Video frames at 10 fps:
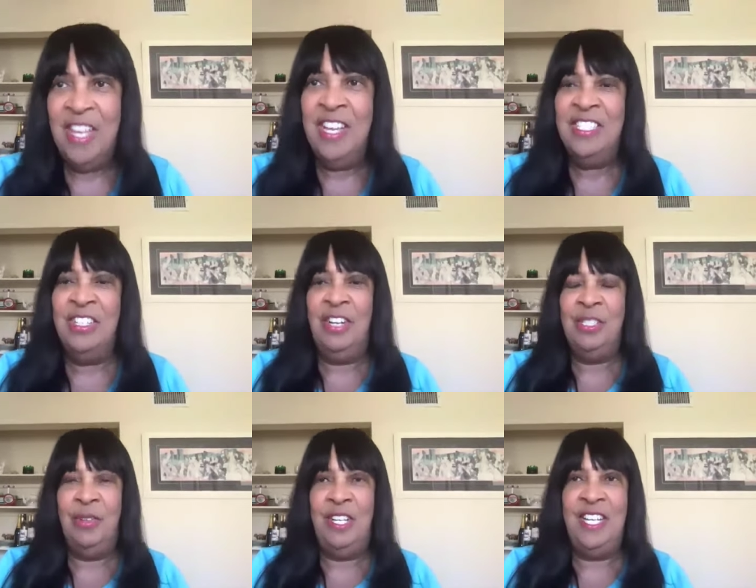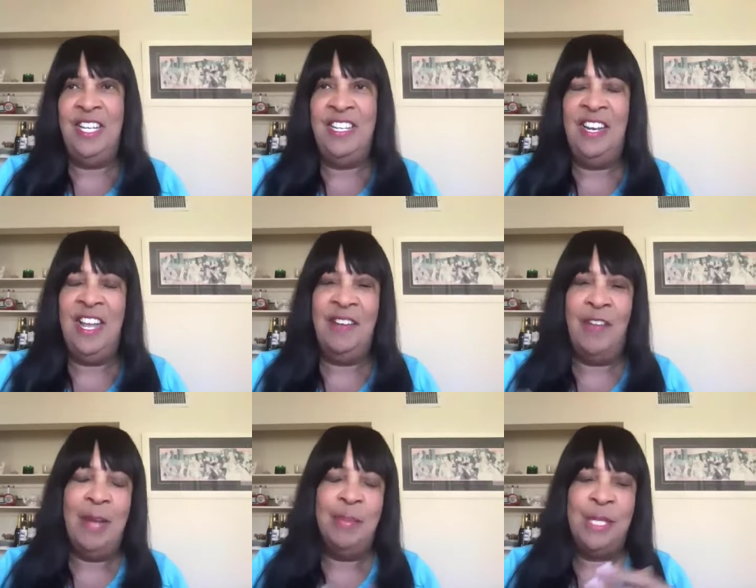So there's really a lot of
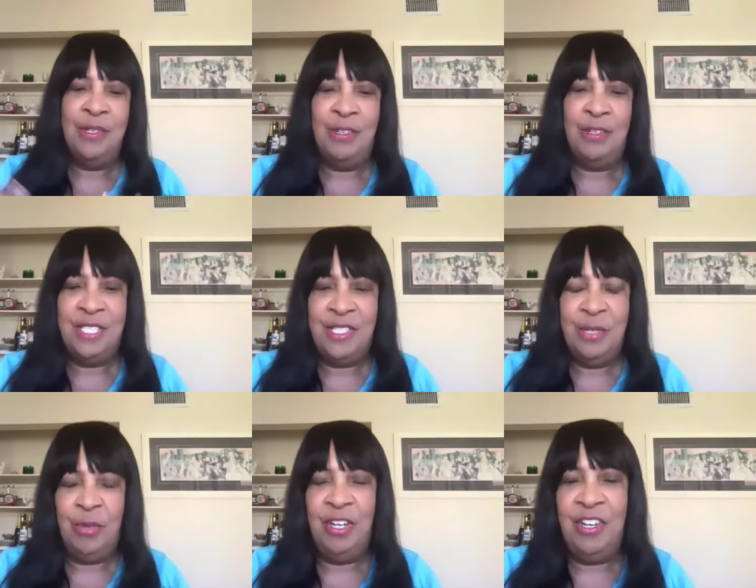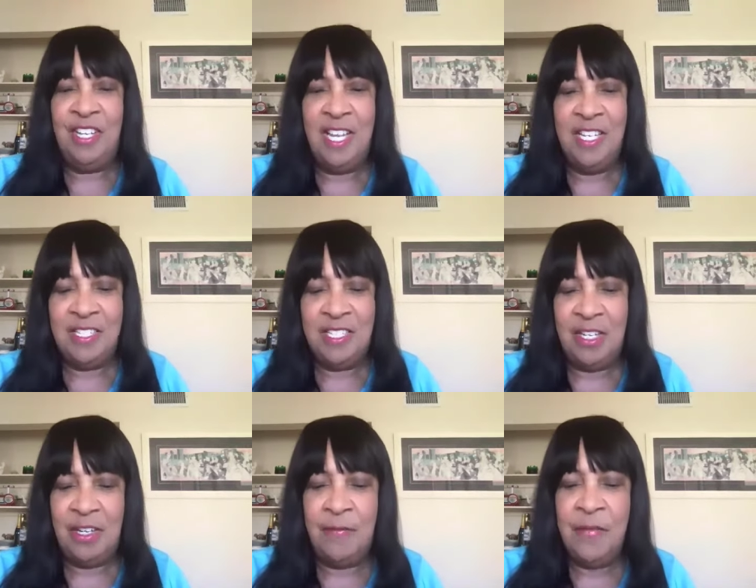obstacles that you weren't going to get
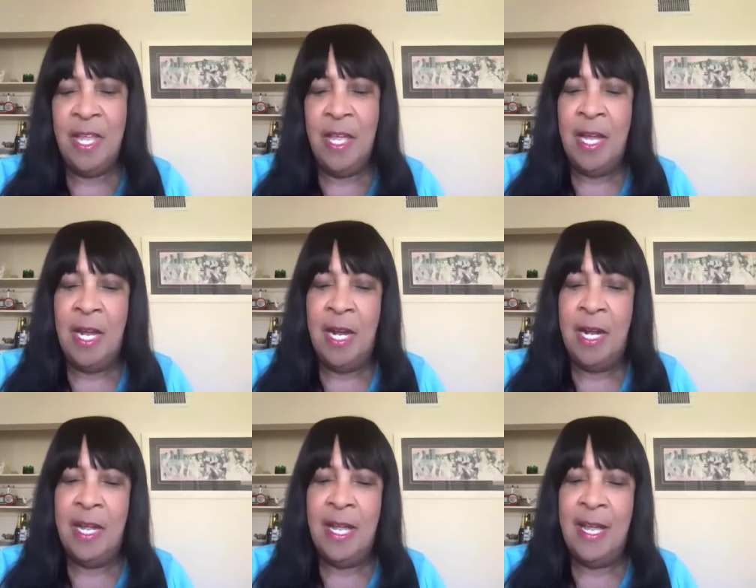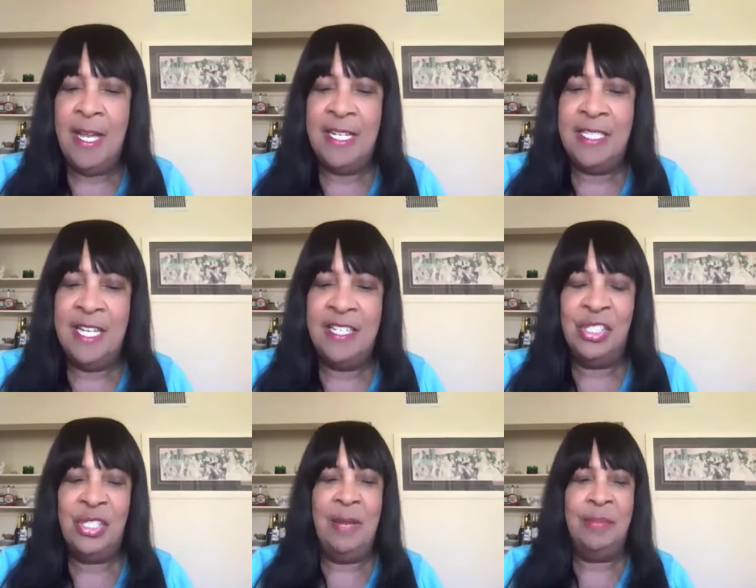there. And at the
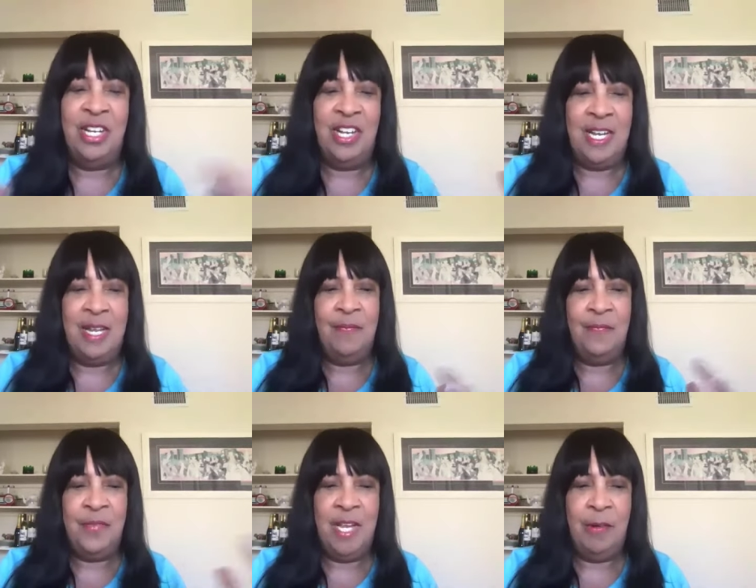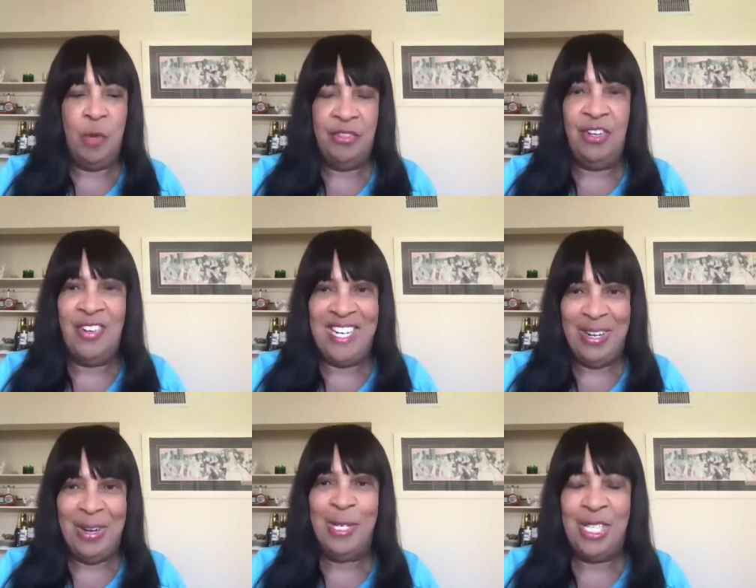same time, I went there. I
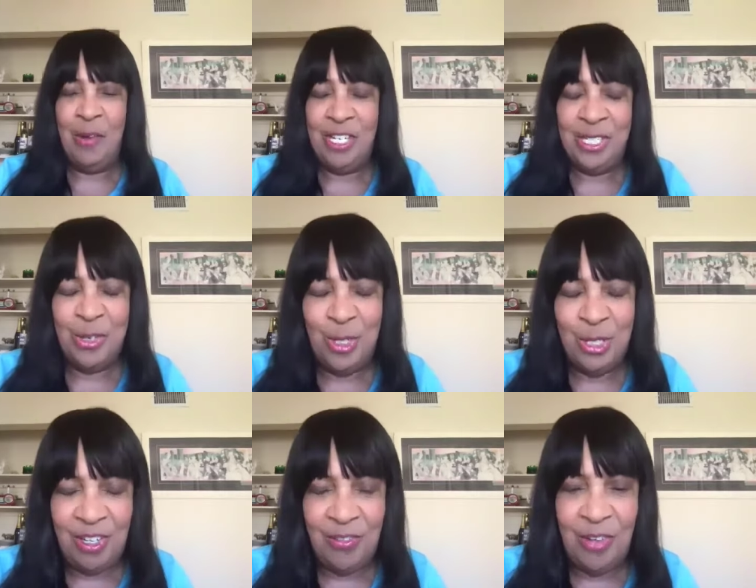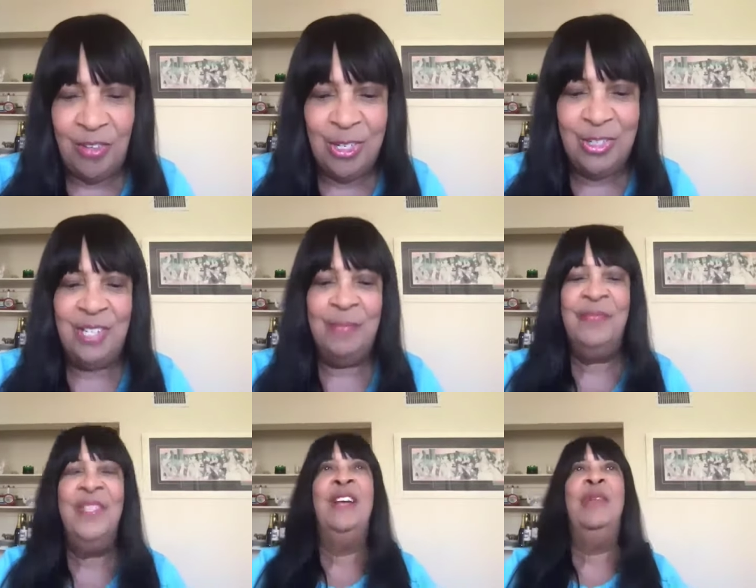always say I went to school during the revolution,
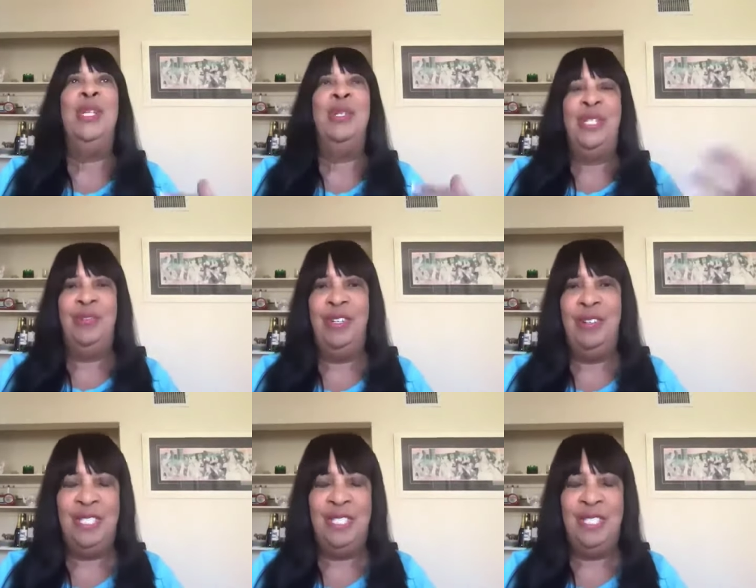which was true.